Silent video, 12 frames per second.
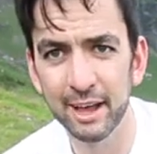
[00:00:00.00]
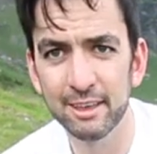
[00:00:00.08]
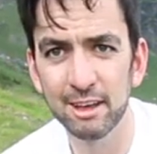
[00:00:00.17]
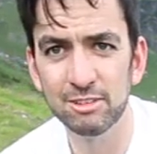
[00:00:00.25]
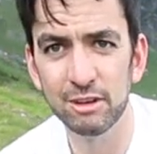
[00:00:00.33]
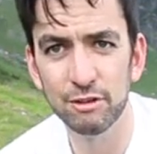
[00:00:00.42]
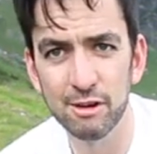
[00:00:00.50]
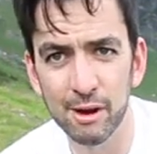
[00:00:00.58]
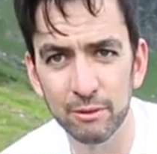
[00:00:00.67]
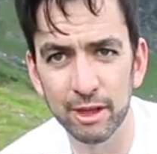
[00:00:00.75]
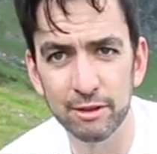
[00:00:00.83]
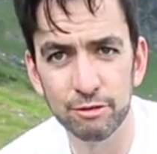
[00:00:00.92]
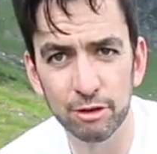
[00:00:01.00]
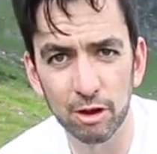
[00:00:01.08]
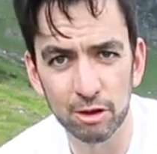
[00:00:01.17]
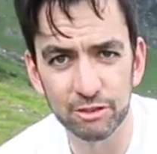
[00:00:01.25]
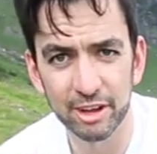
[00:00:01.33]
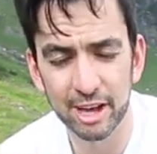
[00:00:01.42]
I guess if you're out there for a
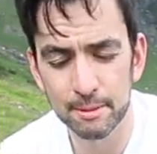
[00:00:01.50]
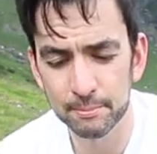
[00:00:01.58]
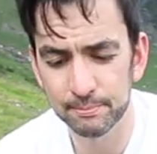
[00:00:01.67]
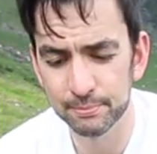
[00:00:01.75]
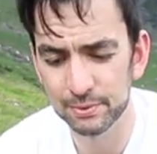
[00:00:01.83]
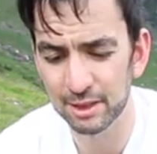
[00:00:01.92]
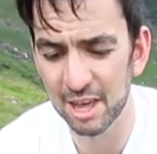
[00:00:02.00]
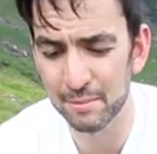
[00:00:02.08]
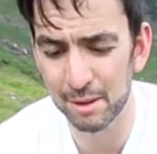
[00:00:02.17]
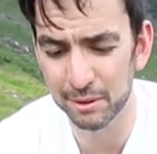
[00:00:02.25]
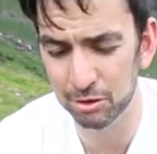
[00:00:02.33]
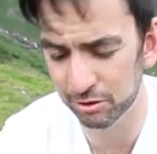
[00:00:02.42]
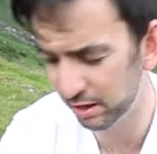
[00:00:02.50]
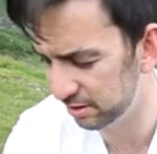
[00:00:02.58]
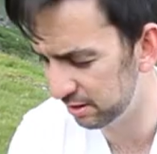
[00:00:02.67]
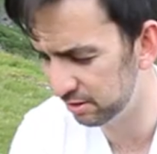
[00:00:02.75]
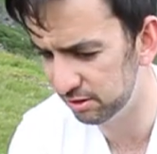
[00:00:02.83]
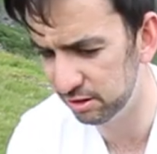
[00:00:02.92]
long time, it might be a good
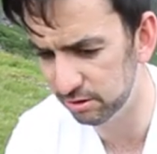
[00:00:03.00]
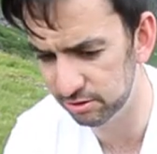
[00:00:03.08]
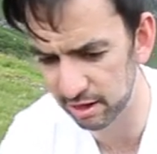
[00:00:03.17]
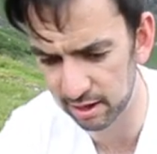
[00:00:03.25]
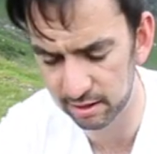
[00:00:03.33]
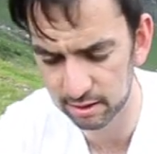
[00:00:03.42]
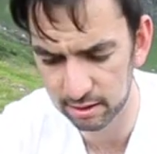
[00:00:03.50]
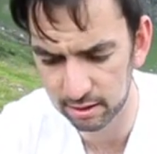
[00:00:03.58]
idea to use that.